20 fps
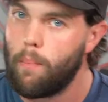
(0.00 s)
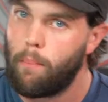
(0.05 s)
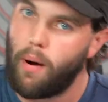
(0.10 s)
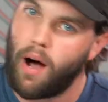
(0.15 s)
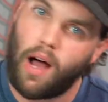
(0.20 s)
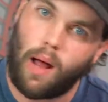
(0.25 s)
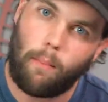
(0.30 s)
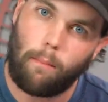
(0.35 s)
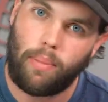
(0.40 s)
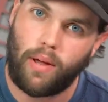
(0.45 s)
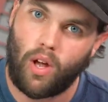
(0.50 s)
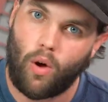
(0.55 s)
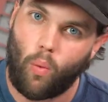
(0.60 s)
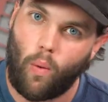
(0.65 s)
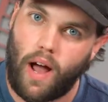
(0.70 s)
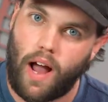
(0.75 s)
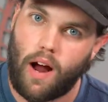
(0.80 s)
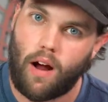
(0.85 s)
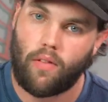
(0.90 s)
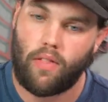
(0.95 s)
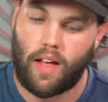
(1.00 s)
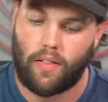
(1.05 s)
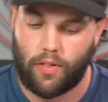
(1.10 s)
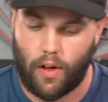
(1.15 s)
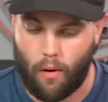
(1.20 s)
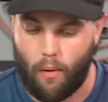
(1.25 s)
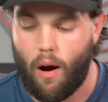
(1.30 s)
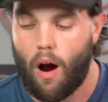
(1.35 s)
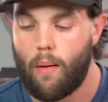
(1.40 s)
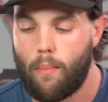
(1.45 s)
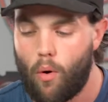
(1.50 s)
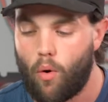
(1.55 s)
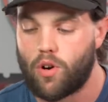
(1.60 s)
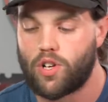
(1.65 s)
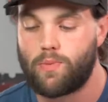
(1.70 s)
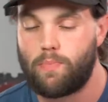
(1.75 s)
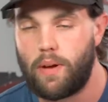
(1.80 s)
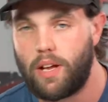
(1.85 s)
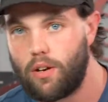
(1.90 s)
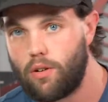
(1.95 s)
But be aware that there are more
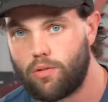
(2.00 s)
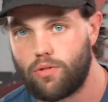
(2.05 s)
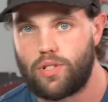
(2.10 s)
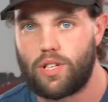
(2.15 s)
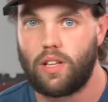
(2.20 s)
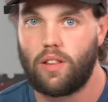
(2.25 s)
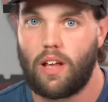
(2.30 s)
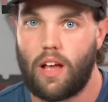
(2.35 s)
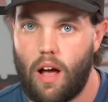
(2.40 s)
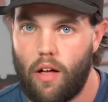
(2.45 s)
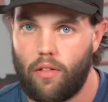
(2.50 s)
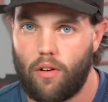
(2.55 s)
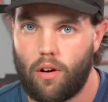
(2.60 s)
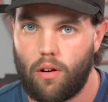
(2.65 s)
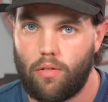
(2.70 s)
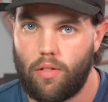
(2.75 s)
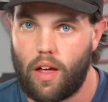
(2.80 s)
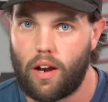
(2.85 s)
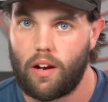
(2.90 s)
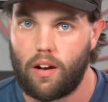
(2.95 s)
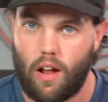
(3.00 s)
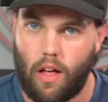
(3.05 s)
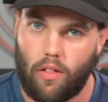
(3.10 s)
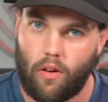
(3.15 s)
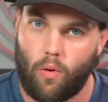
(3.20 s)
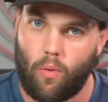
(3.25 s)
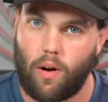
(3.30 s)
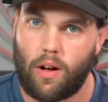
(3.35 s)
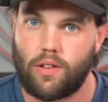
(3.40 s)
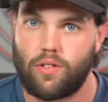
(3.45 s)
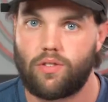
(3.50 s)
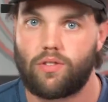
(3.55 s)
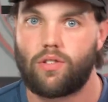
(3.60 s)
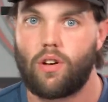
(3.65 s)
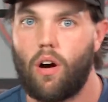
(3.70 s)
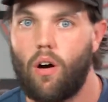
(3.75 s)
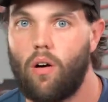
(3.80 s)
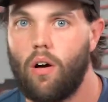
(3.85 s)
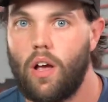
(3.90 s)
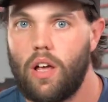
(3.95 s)
spindles in the other than another one,
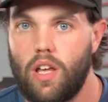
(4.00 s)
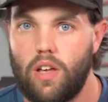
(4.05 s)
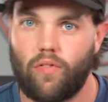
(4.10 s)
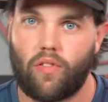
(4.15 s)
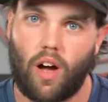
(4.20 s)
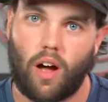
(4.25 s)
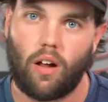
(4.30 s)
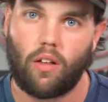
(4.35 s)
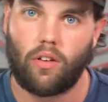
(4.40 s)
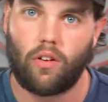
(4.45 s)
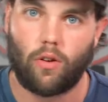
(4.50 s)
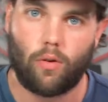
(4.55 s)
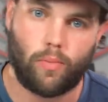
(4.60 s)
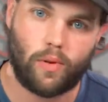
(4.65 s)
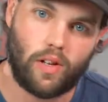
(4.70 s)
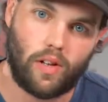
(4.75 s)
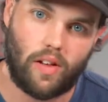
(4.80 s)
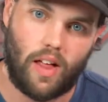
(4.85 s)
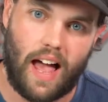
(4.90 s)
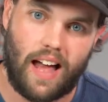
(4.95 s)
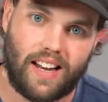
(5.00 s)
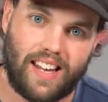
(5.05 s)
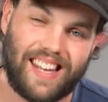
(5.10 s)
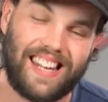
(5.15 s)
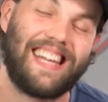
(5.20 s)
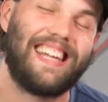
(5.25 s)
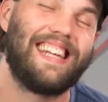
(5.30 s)
so you've got a little bit of that